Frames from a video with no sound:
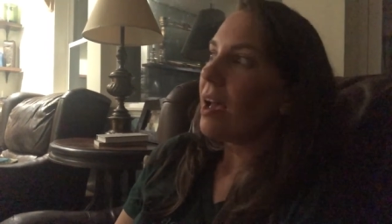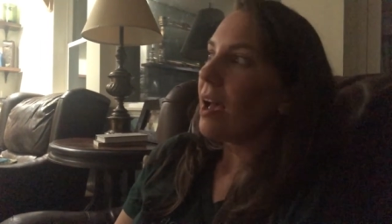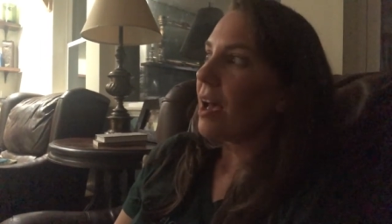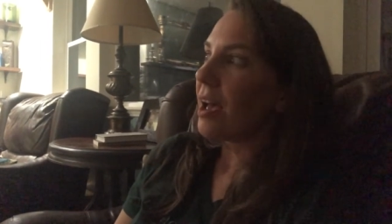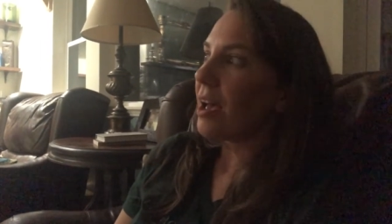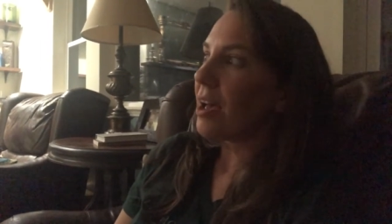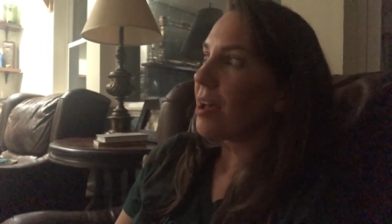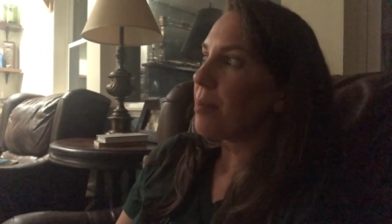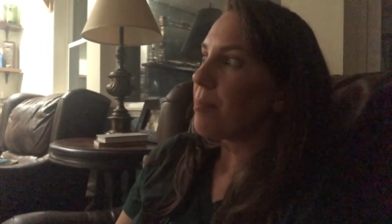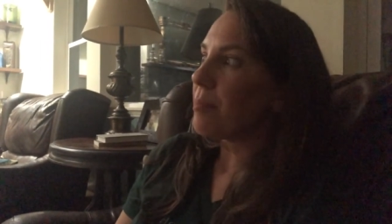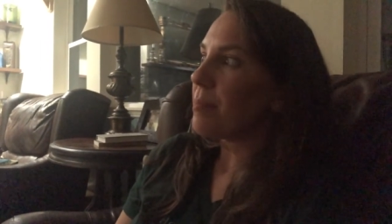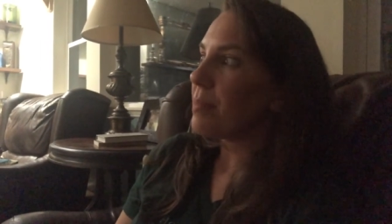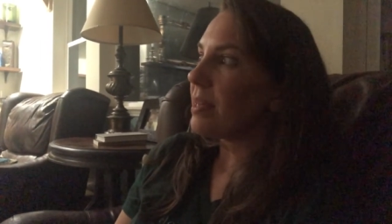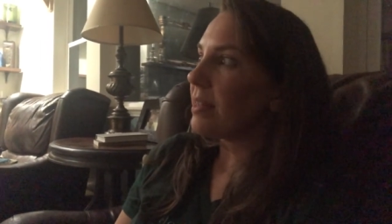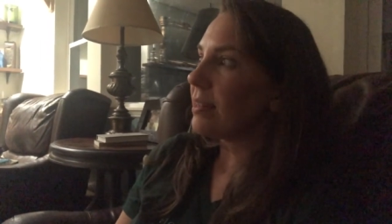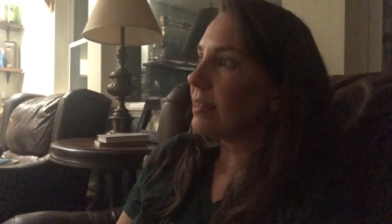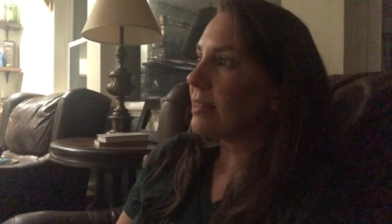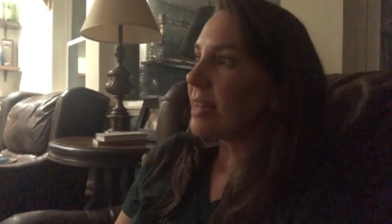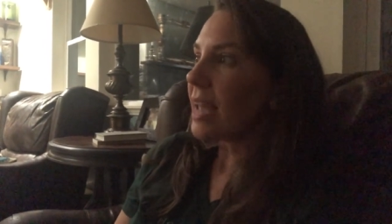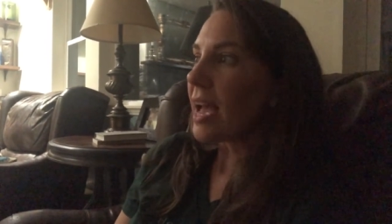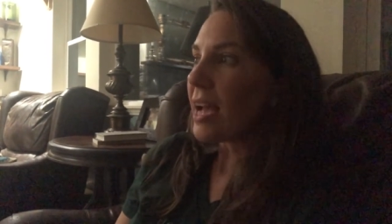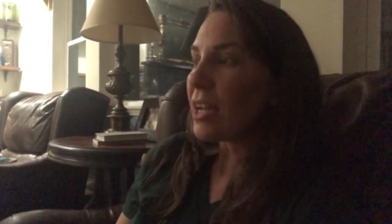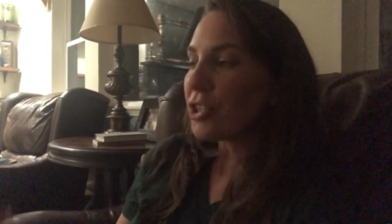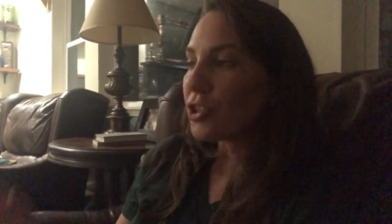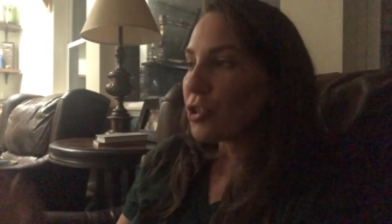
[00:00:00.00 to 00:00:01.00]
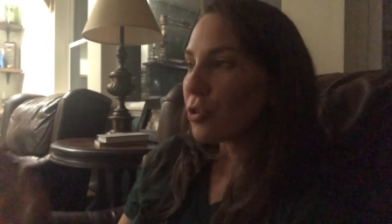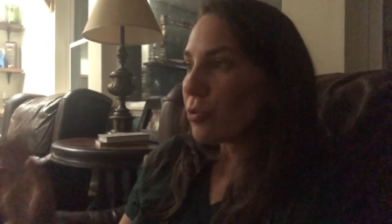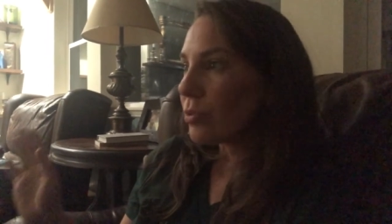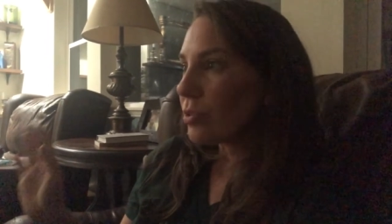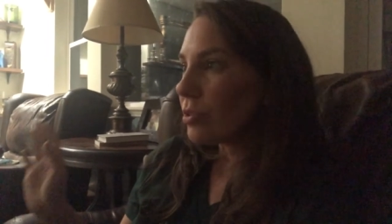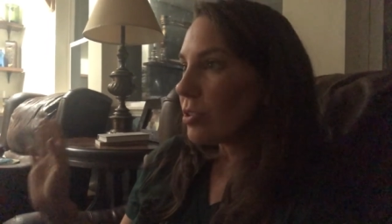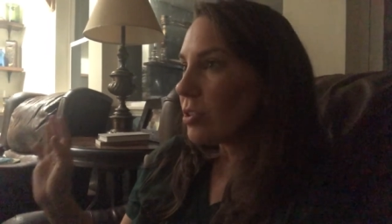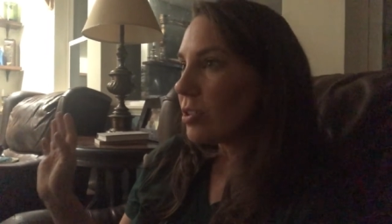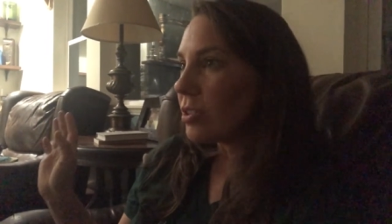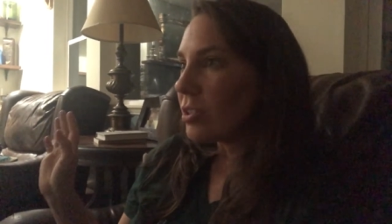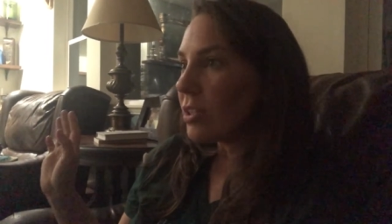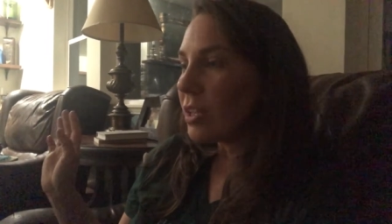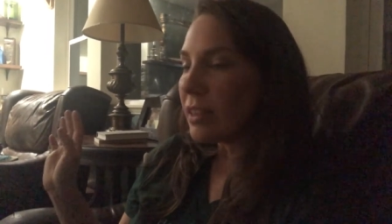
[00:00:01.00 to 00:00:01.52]
um,
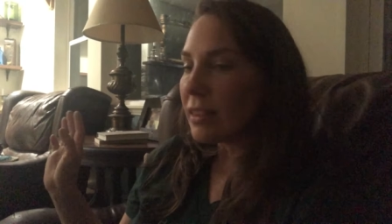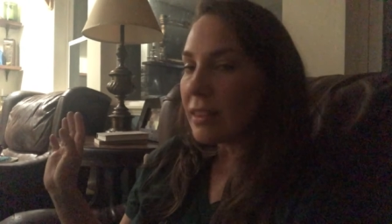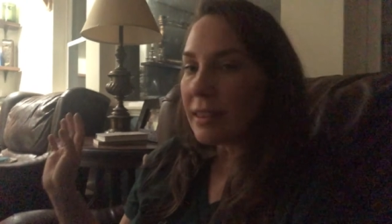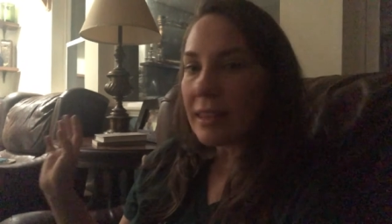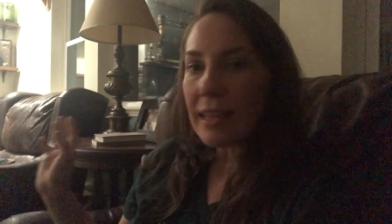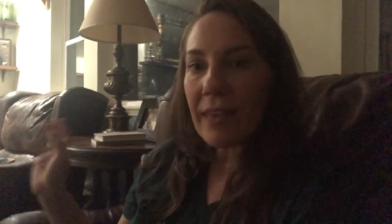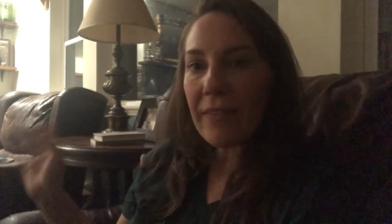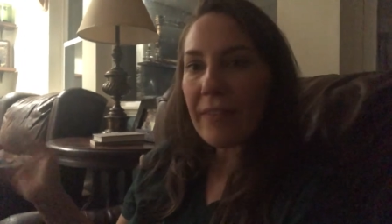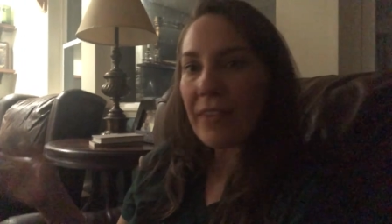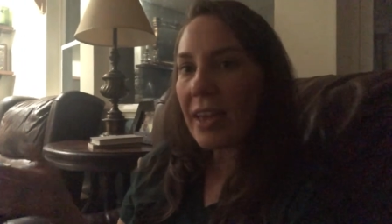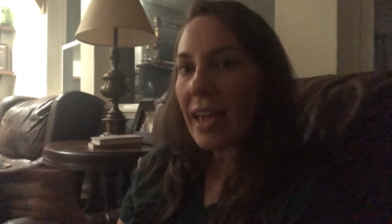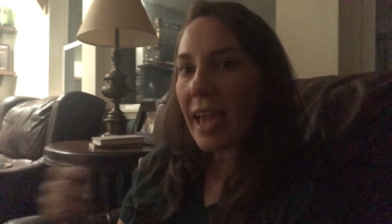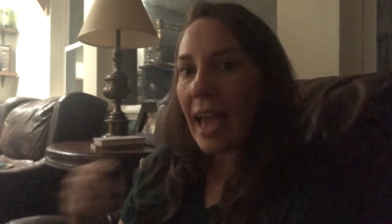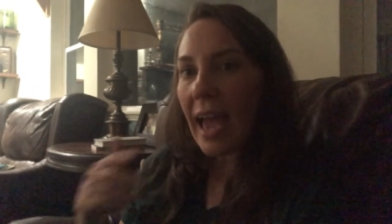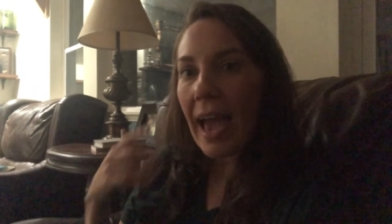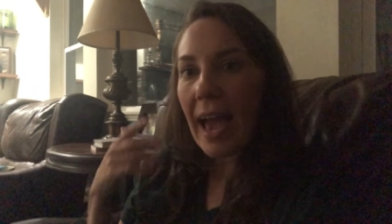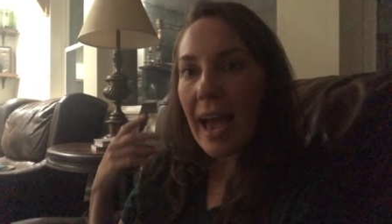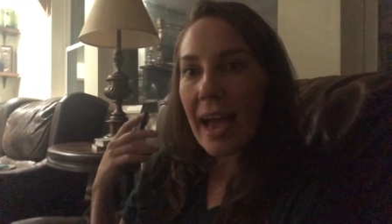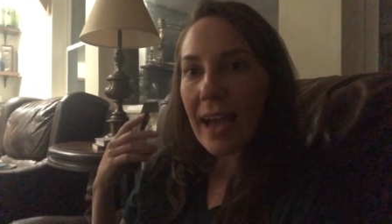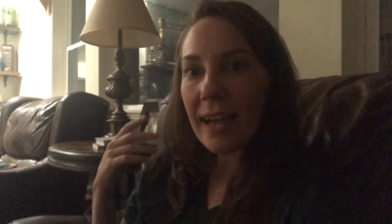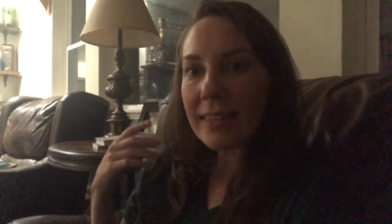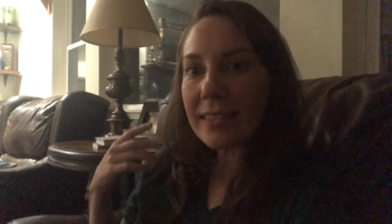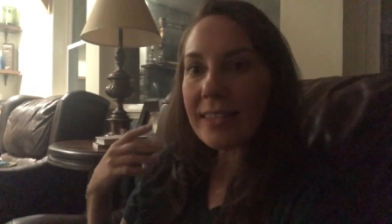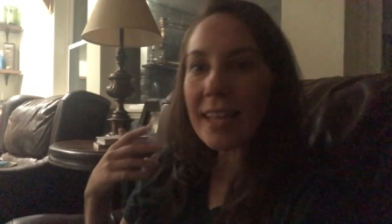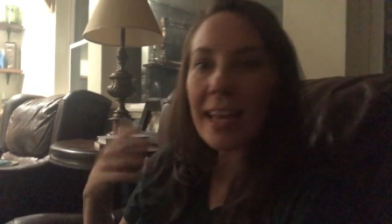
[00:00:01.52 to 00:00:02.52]
natural living hacks,